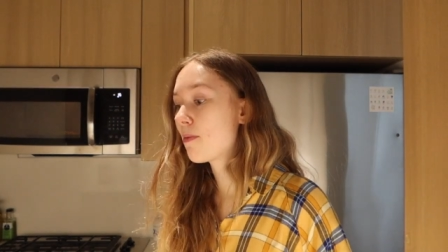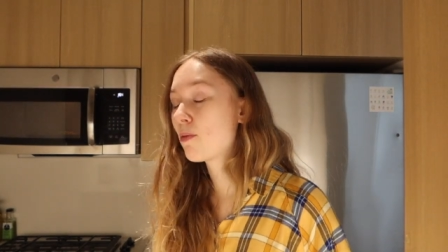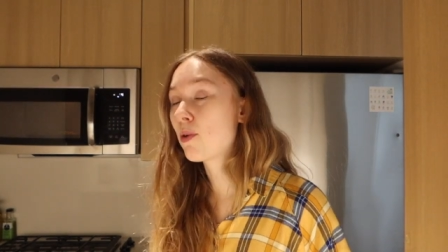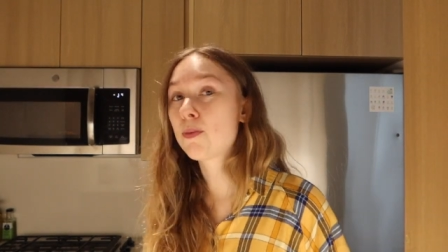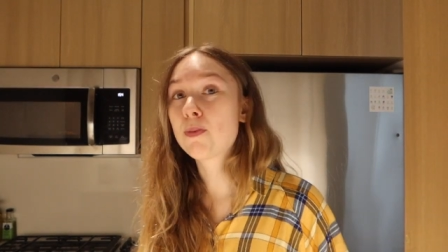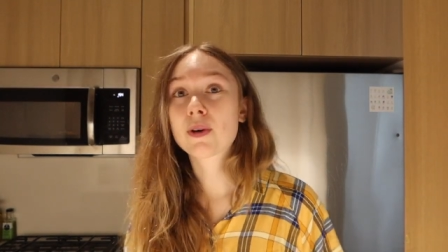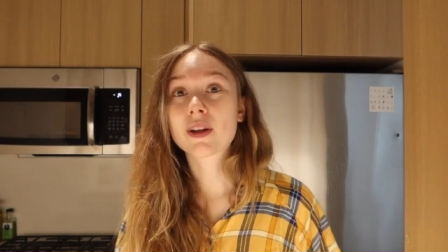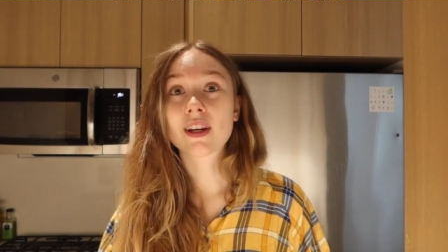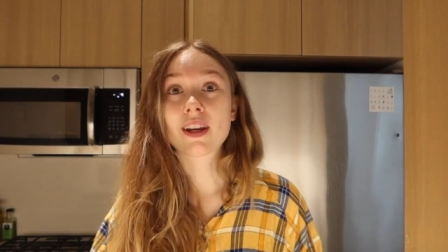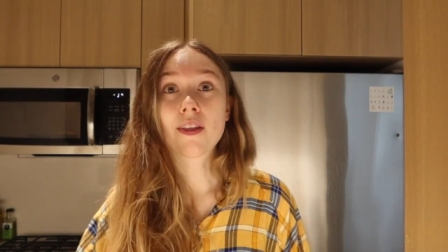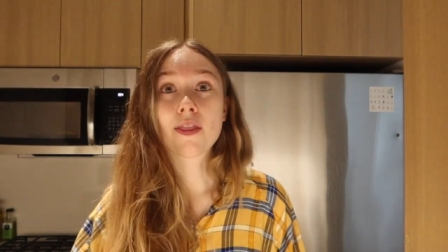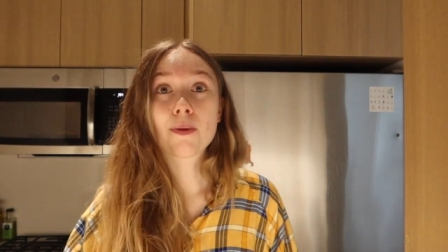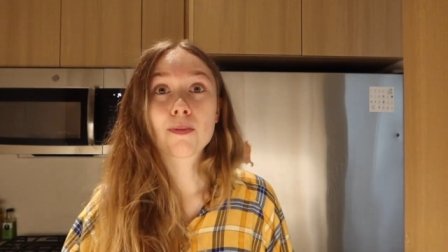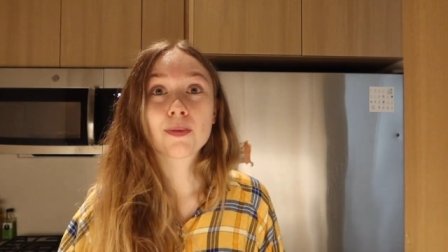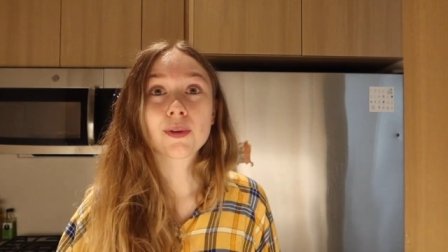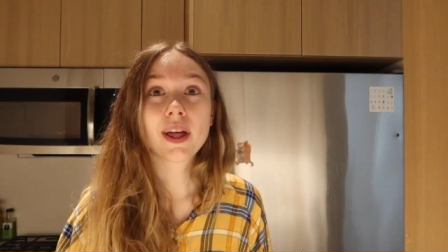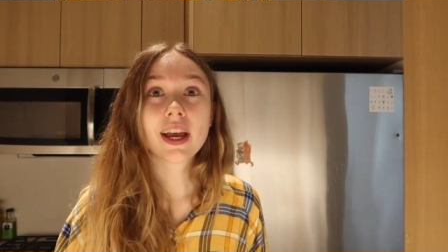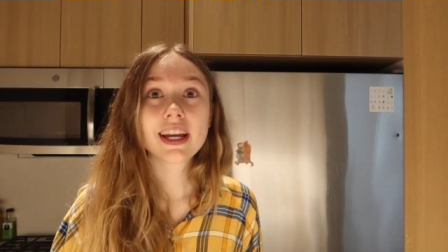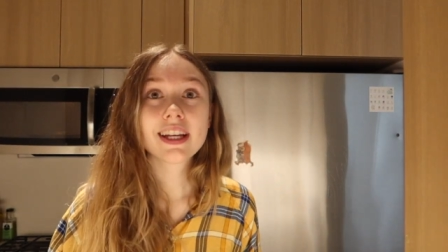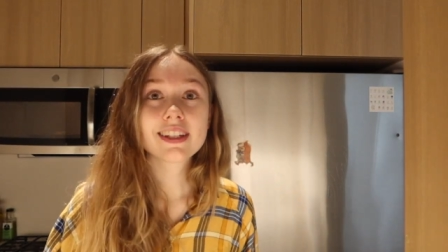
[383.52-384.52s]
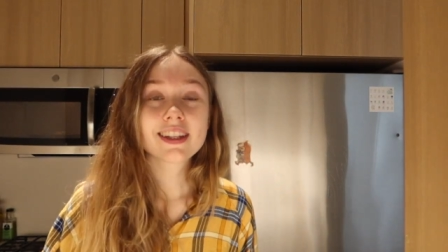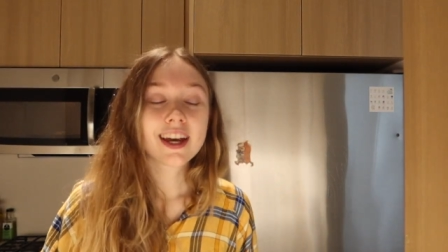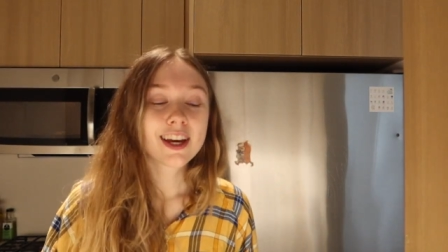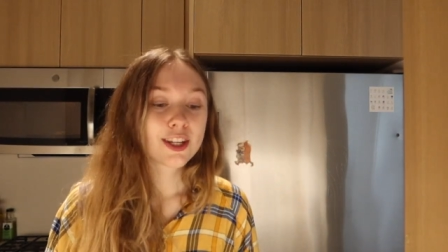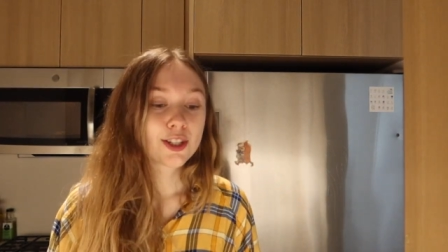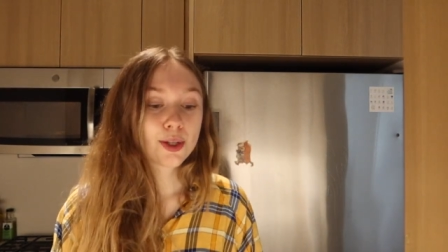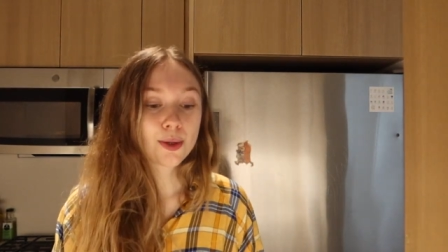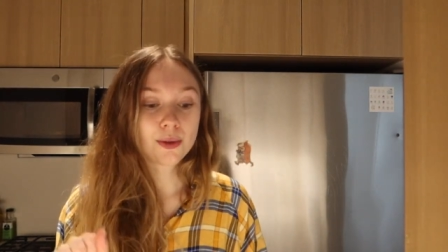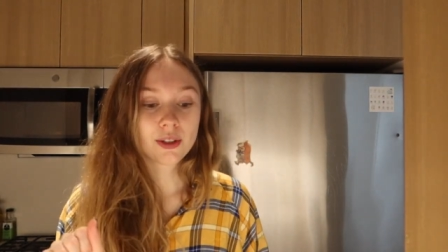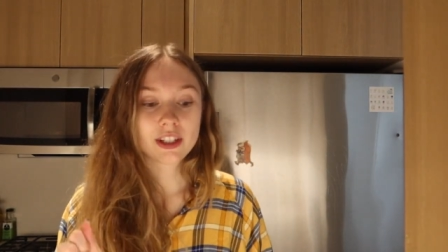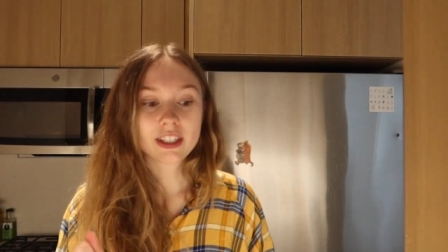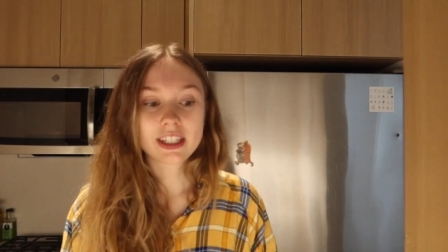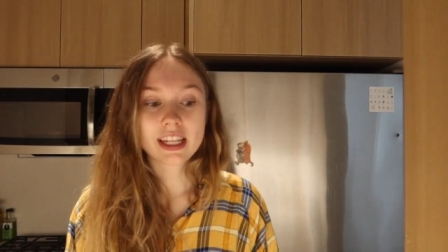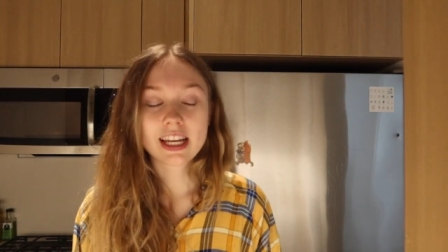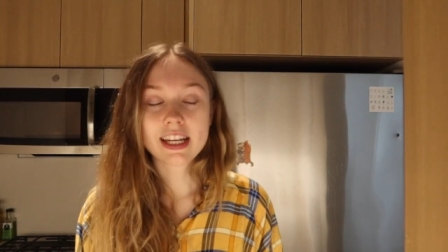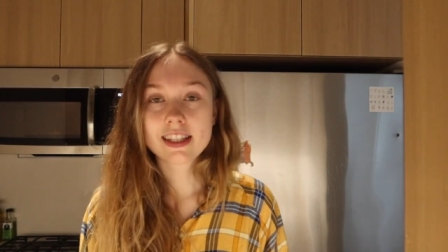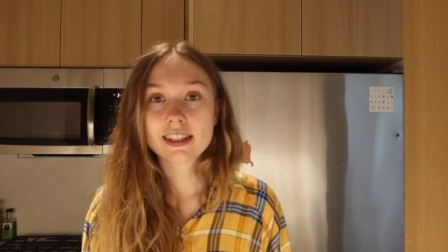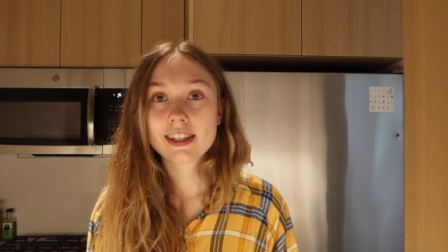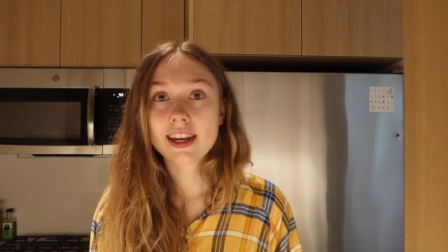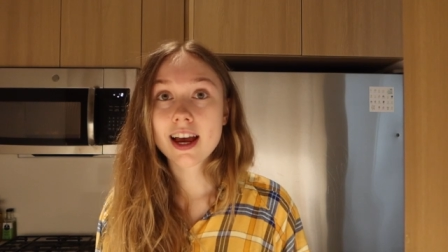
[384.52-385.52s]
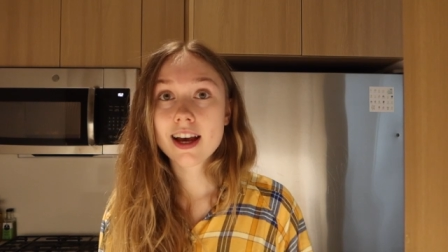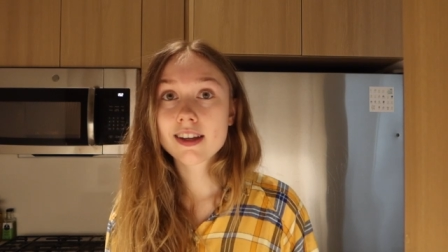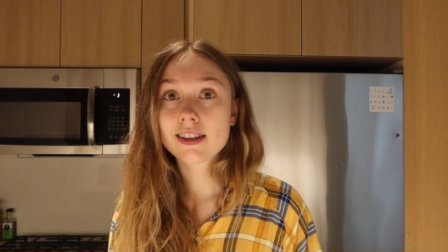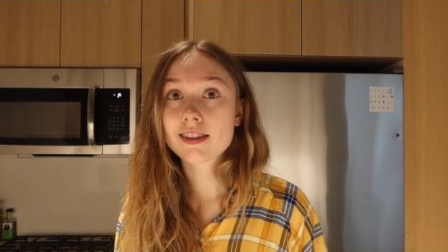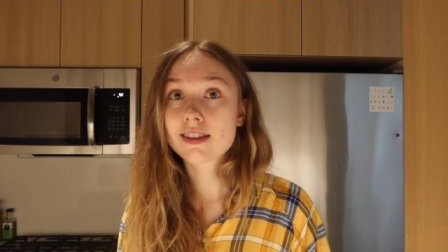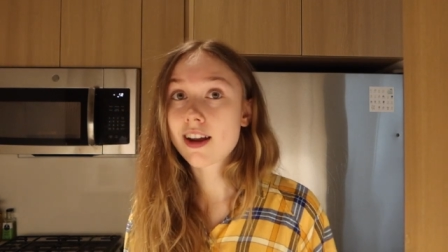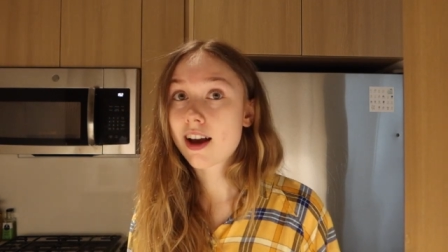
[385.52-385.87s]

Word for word: we'll put it on the plate, do a little taste test.